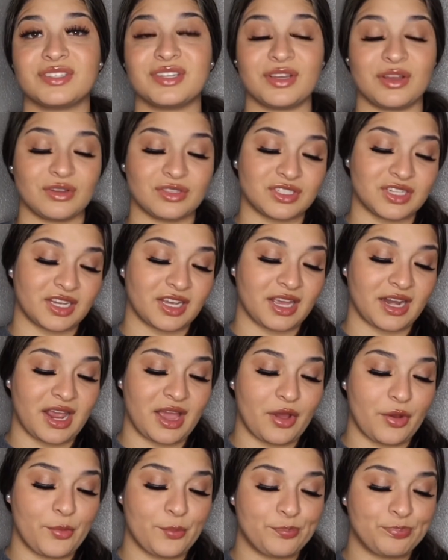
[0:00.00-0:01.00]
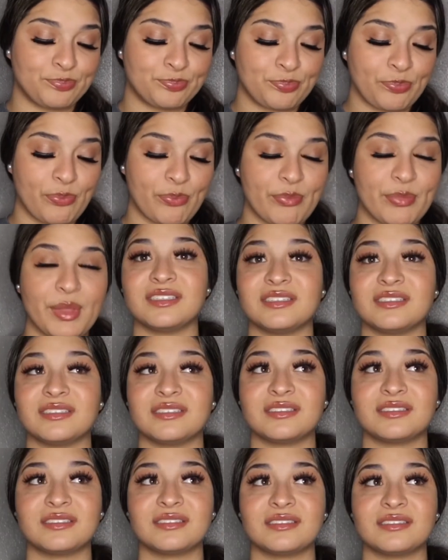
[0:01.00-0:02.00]
it, go check it out.
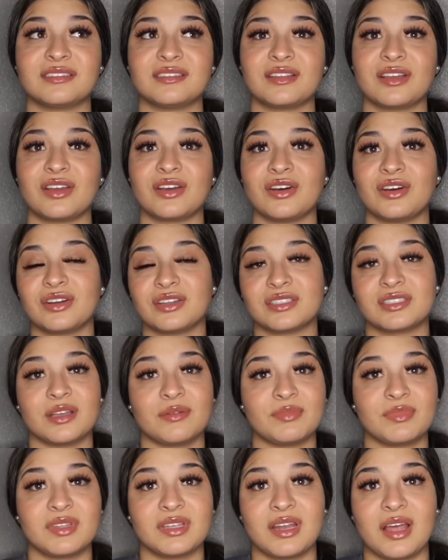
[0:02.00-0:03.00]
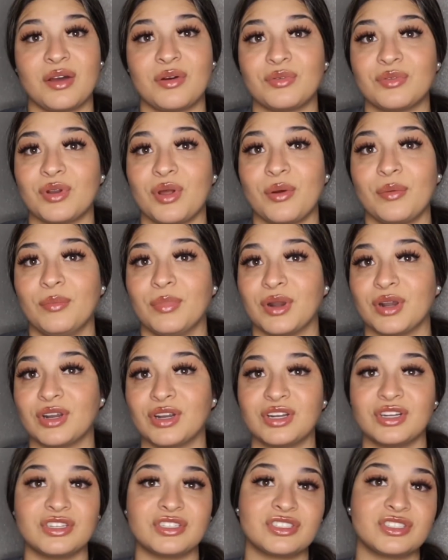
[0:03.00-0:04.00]
Just cook something, I don't know,
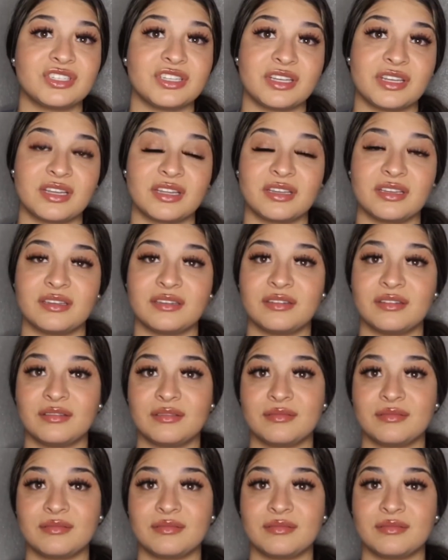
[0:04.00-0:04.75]
burgers, chicken,